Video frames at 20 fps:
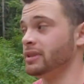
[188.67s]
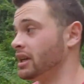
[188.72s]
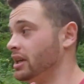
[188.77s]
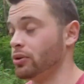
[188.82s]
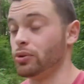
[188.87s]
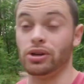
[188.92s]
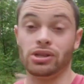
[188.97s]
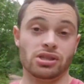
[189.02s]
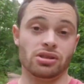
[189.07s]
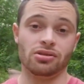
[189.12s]

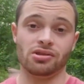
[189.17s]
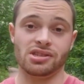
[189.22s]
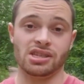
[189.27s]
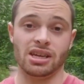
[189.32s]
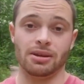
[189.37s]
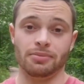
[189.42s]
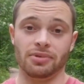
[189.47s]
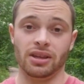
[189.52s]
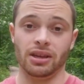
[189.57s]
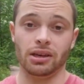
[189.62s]
Anyways, they're the
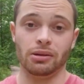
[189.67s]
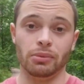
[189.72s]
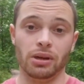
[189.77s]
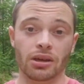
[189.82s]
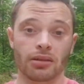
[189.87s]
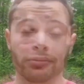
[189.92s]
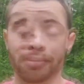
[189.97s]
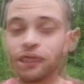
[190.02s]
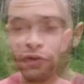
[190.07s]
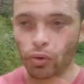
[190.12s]
same thing to
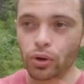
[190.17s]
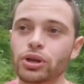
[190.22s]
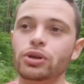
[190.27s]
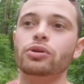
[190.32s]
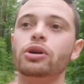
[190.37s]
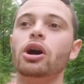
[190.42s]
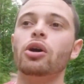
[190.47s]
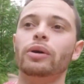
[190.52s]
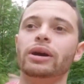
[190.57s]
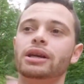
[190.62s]
me. Before
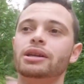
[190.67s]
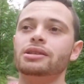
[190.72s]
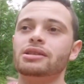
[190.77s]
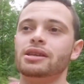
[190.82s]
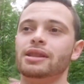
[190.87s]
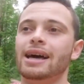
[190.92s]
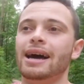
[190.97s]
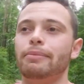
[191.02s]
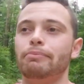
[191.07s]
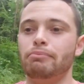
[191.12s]
you go
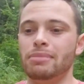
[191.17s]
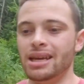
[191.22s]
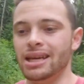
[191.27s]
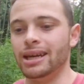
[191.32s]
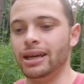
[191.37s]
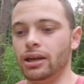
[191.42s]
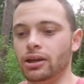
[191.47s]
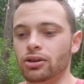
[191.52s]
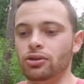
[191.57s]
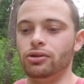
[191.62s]
into that
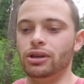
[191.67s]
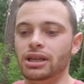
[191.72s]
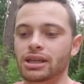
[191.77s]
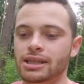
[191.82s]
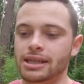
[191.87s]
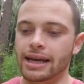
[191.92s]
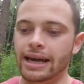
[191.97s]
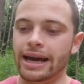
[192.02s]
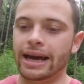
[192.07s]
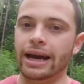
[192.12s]
meeting, you
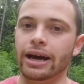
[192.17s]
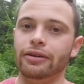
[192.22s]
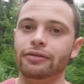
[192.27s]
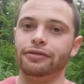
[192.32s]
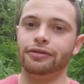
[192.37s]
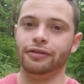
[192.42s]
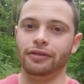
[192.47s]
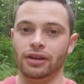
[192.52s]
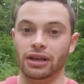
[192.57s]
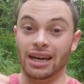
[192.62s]
need to
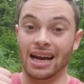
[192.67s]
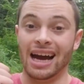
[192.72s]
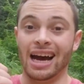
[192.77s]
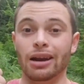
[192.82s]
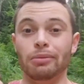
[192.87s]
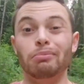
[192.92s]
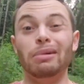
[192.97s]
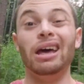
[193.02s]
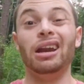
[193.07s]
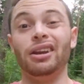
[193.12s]
have an
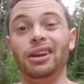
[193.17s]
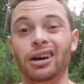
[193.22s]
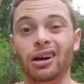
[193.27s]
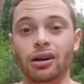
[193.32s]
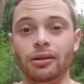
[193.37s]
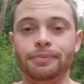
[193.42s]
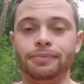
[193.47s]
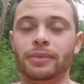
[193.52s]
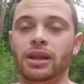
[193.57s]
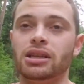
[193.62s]

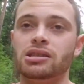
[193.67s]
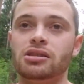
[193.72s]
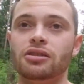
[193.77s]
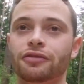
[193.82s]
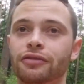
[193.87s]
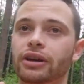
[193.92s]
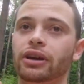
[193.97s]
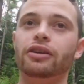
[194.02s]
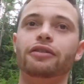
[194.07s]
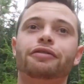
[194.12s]
Anmeldung. That's
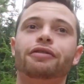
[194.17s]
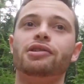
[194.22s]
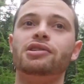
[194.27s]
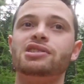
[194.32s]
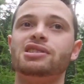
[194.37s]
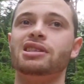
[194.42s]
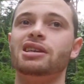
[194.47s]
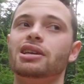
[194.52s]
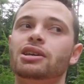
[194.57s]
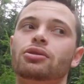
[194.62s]
the very
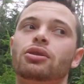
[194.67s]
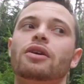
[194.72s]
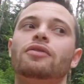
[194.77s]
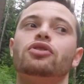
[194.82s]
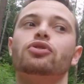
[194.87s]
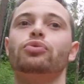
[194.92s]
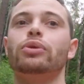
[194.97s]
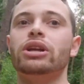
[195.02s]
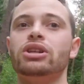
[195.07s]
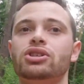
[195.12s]
first thing. You
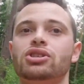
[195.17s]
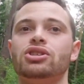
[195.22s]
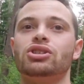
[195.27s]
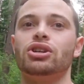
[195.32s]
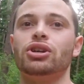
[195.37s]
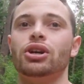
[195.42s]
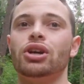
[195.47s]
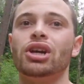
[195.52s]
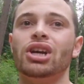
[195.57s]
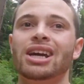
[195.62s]
have to
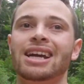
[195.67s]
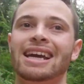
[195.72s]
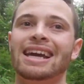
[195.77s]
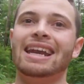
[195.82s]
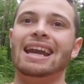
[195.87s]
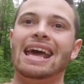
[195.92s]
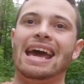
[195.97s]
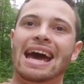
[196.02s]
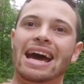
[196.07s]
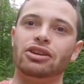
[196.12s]
register
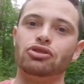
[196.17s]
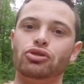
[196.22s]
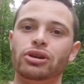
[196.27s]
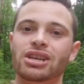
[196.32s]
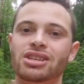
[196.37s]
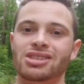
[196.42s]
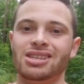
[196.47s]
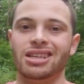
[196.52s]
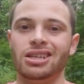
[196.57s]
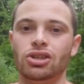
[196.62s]
an
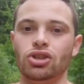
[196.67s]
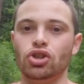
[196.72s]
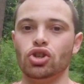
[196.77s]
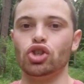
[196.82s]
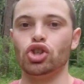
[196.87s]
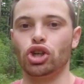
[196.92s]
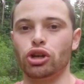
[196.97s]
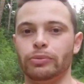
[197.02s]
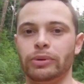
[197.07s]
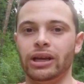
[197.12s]
address
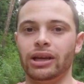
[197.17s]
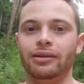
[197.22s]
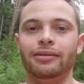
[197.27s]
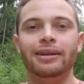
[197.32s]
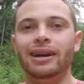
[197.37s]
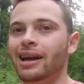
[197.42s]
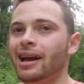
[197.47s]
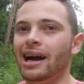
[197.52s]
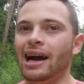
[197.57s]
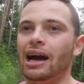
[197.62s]
in Germany.
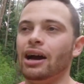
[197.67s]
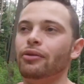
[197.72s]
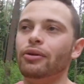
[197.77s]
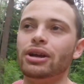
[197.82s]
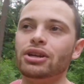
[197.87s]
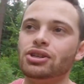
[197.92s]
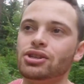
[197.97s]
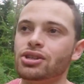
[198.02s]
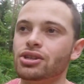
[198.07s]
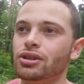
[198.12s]
I
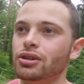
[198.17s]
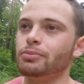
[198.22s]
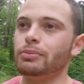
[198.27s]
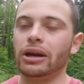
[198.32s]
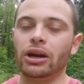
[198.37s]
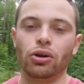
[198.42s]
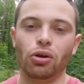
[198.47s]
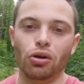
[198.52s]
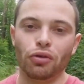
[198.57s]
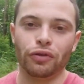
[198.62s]
registered
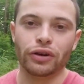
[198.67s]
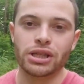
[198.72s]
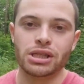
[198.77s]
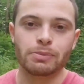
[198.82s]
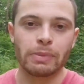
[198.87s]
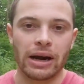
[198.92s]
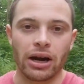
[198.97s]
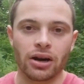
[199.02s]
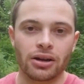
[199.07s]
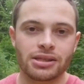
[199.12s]
my
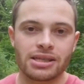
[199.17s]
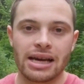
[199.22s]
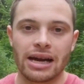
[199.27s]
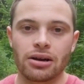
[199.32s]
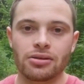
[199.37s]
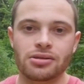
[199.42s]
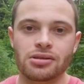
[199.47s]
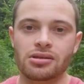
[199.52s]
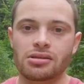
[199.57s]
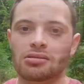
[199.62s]
girlfriend's parents'
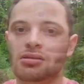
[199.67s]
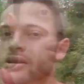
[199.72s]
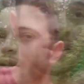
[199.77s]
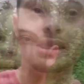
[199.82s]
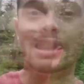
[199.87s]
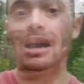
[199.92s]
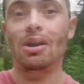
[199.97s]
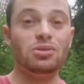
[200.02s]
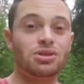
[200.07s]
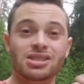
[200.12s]
house.
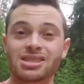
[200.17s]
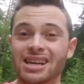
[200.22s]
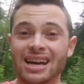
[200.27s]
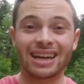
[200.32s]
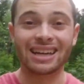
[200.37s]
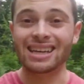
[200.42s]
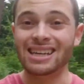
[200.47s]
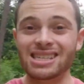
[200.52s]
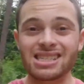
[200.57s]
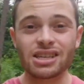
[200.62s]
That was just
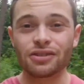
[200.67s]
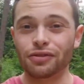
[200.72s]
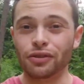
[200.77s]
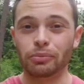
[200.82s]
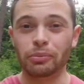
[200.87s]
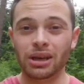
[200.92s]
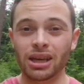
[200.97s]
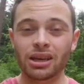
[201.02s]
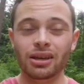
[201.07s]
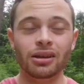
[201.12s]
kind of easy
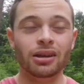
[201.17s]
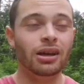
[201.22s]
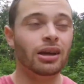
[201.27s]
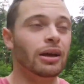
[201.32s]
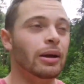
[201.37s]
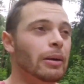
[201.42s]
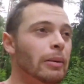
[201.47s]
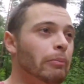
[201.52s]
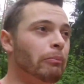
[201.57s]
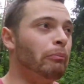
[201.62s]
for me.
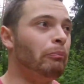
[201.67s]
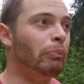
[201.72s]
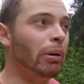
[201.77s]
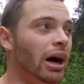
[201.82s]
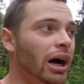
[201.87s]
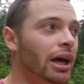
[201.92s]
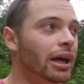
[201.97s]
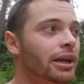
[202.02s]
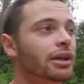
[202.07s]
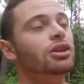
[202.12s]

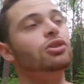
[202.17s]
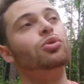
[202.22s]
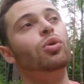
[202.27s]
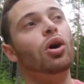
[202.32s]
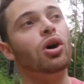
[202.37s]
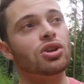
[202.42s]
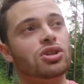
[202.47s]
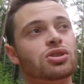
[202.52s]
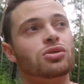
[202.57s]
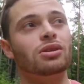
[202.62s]
But
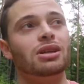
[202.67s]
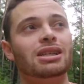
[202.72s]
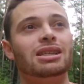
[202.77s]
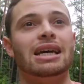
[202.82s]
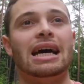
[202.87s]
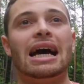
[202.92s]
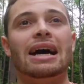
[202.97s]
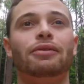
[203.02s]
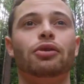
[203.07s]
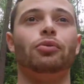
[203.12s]
you also
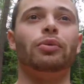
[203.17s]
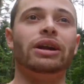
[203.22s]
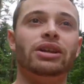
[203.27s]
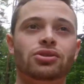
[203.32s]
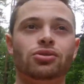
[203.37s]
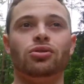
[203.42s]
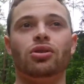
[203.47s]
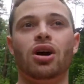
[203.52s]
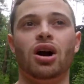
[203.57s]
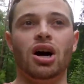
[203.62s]
need to have a
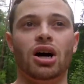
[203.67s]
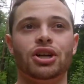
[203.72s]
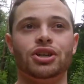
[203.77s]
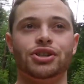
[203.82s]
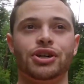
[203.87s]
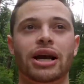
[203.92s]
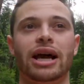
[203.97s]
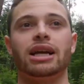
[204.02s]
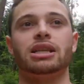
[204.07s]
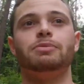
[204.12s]
rental
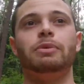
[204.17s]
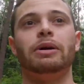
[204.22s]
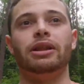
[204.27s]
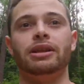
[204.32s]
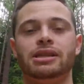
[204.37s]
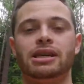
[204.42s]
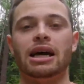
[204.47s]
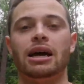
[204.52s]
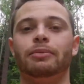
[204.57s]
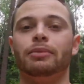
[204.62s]
contract by
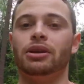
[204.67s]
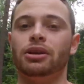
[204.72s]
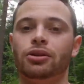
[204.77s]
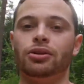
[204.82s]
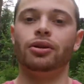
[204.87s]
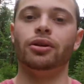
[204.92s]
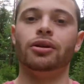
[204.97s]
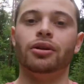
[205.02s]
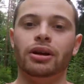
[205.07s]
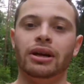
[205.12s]
the time that
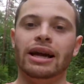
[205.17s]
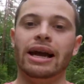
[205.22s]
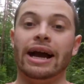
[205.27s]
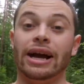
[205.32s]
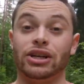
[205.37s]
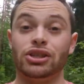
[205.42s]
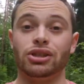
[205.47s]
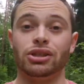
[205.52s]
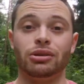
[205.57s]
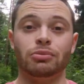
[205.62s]
you're
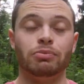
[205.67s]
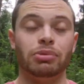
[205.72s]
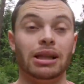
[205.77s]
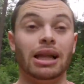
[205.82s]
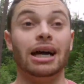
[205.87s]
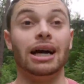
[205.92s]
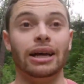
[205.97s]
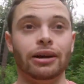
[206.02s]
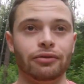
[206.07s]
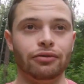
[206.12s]
actually
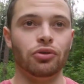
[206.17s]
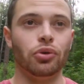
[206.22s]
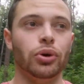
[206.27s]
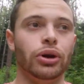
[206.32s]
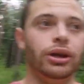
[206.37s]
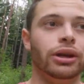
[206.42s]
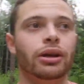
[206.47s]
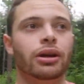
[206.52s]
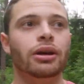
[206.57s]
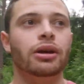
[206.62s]
applying
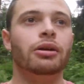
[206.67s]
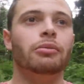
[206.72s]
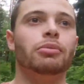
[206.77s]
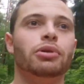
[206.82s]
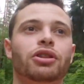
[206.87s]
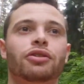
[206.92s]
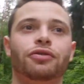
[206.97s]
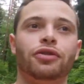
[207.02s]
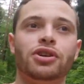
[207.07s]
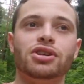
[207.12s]
for it.
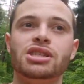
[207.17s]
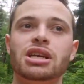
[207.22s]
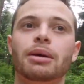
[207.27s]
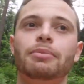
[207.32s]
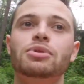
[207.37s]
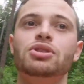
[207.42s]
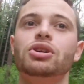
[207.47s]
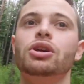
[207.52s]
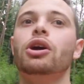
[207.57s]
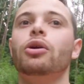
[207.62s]
But the first
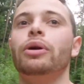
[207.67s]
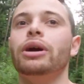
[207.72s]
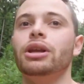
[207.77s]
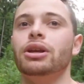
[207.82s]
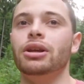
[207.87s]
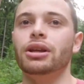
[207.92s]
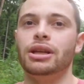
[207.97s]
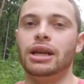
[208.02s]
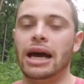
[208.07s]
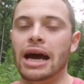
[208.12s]
time that you go
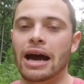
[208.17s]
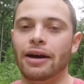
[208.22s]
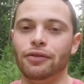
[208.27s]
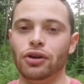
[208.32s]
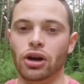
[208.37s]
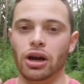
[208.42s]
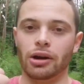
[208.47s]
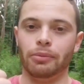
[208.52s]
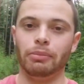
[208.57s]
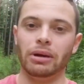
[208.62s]
in, you need to
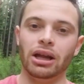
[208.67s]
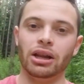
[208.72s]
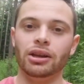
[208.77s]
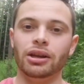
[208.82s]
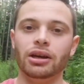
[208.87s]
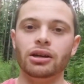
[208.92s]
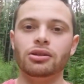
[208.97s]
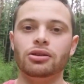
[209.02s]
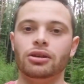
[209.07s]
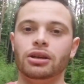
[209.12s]
have your
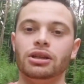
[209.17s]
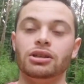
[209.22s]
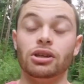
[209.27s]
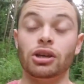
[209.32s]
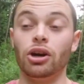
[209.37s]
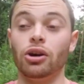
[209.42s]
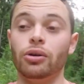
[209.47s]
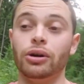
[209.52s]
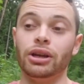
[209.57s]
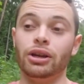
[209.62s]
Anmeldung. You need
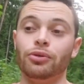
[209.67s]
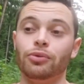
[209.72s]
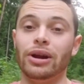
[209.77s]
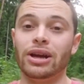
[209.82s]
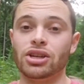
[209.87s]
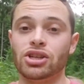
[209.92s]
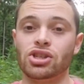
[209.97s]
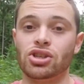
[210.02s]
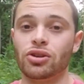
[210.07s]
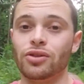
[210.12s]
to go in and
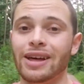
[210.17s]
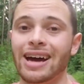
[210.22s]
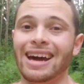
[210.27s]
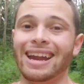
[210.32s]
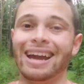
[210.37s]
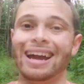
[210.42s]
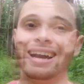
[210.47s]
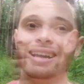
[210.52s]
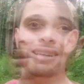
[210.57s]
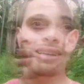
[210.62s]
register
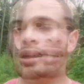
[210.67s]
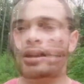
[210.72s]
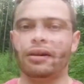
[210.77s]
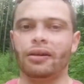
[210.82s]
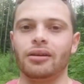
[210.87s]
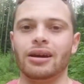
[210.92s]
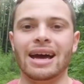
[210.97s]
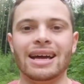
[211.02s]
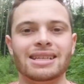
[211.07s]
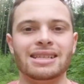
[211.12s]
that at
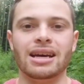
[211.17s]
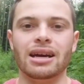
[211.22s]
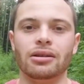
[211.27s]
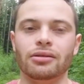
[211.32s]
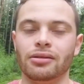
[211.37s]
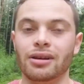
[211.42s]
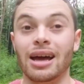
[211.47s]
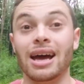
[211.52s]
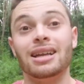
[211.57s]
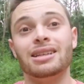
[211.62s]

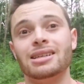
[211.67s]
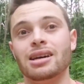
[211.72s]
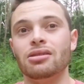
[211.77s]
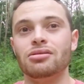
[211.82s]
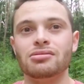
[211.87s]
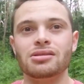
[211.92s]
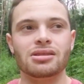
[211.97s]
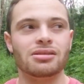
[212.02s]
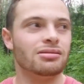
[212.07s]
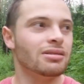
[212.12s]

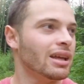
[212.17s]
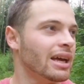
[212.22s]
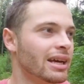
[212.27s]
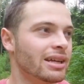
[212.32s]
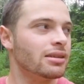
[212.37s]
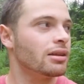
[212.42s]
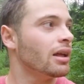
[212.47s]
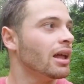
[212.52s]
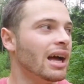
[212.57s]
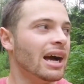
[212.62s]
Rathaus.
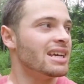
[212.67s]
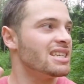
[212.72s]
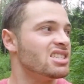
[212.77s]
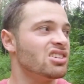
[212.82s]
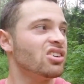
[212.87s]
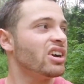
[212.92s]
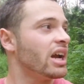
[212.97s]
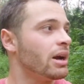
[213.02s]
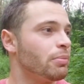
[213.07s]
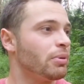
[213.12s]
I
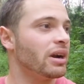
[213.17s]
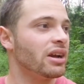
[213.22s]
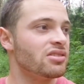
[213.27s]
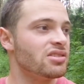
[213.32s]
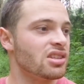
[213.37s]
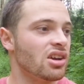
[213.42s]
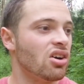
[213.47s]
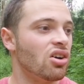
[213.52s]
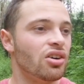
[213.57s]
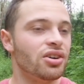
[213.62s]
still can't
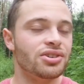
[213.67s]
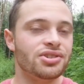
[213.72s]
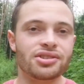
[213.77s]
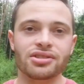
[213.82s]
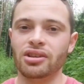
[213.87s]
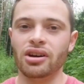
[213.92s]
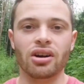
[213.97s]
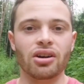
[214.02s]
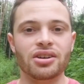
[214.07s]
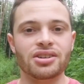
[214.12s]
pronounce the
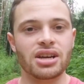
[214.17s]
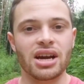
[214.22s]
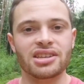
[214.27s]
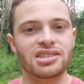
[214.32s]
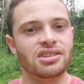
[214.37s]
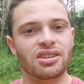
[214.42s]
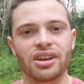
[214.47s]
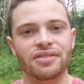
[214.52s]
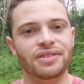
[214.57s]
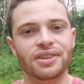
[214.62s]
R's.
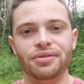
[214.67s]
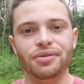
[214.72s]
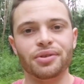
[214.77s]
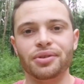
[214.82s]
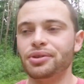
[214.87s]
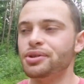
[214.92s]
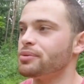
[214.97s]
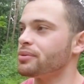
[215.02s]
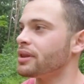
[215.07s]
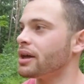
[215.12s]
I still have
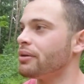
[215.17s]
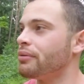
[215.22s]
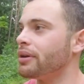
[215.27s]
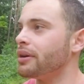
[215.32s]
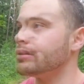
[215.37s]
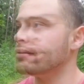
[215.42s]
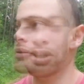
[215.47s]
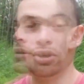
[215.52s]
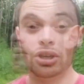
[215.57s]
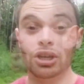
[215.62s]
difficulties with that
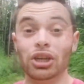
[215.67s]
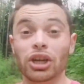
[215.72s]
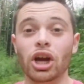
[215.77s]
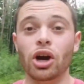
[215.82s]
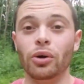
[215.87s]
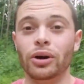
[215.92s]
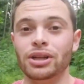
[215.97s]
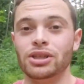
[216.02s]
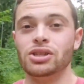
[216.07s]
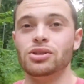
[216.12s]
one. You need to
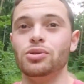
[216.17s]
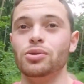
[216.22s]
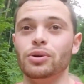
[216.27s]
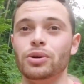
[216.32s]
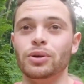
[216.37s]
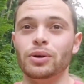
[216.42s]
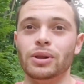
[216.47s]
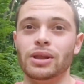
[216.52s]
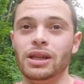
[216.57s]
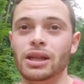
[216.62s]
go
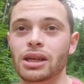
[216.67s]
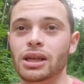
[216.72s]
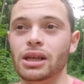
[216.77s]
into